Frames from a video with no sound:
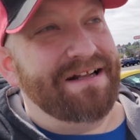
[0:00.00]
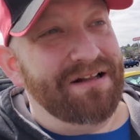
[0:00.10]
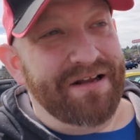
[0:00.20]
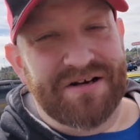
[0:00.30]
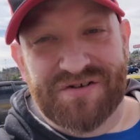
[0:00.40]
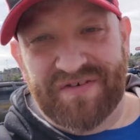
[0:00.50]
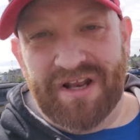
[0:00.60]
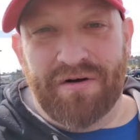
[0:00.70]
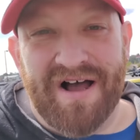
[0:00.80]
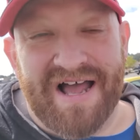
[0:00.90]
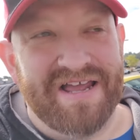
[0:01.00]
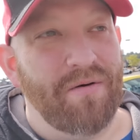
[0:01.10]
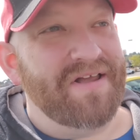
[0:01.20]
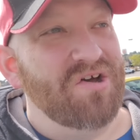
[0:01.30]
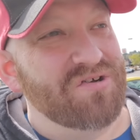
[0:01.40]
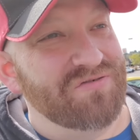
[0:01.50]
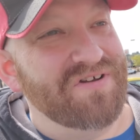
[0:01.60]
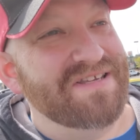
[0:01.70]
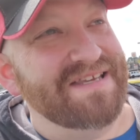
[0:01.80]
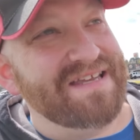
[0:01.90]
Clairsville, Ohio. I couldn't
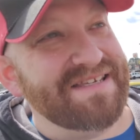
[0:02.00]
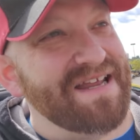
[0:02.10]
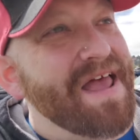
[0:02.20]
resist.